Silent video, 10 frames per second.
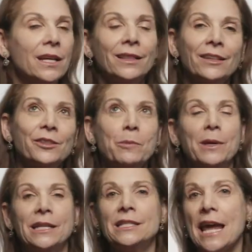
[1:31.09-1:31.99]
That's the
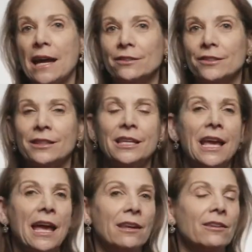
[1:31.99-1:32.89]
big dance at the
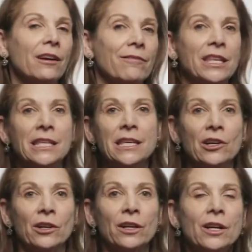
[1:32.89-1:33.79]
end of the
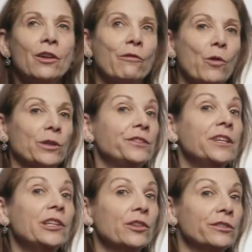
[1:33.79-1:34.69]
year for
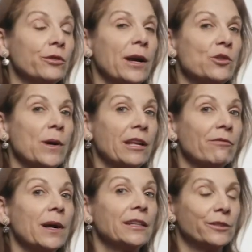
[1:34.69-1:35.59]
seniors graduating
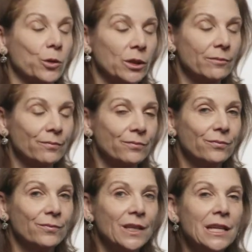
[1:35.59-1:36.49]
from high school.
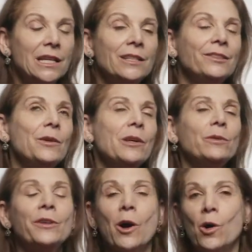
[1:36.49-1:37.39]
So he
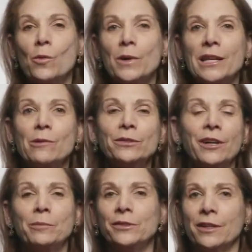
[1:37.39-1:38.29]
was home and he was
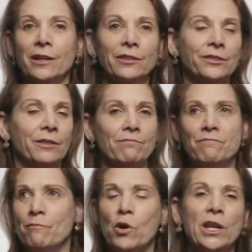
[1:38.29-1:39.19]
upstairs
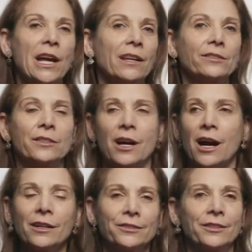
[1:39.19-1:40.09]
putting on his
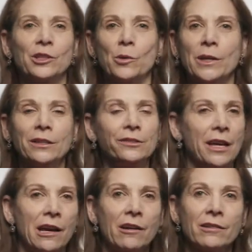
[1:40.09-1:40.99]
tux and doing his
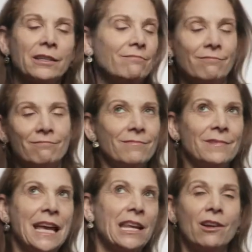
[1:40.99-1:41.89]
hair and
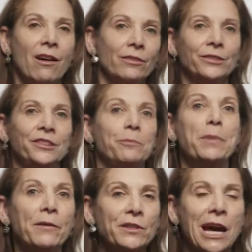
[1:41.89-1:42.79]
getting all
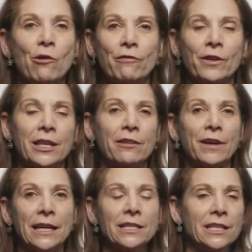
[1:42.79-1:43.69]
spiffed out for the
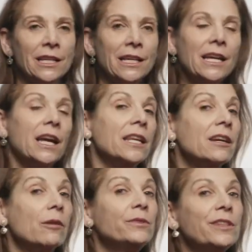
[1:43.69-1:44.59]
event. And he
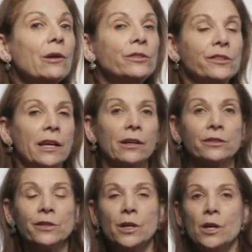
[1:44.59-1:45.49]
comes
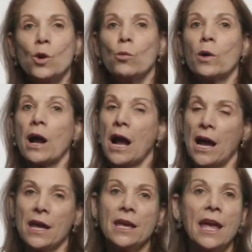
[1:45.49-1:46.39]
downstairs where
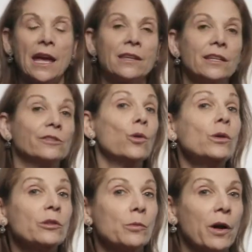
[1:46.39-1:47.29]
I and his
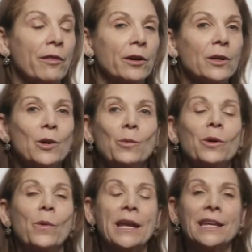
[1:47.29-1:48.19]
older brother
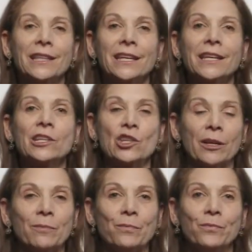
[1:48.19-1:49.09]
were waiting in the
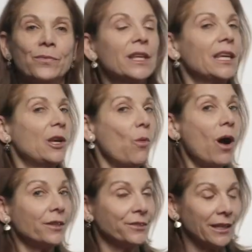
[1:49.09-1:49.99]
kitchen. He
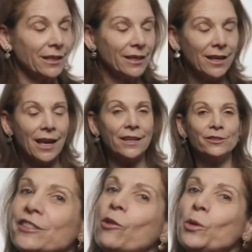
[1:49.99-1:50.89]
walks in and
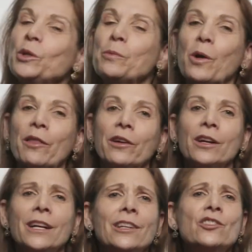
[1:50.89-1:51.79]
his older brother
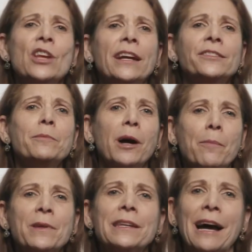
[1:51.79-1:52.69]
checks him
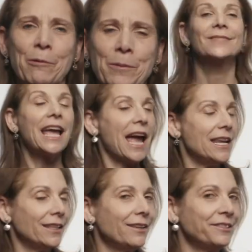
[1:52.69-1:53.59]
up and down. And
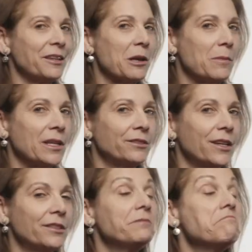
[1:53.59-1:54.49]
he looks at him and he
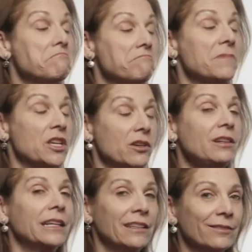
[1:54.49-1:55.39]
says,
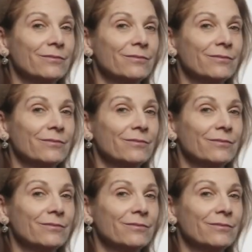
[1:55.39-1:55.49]
"Good."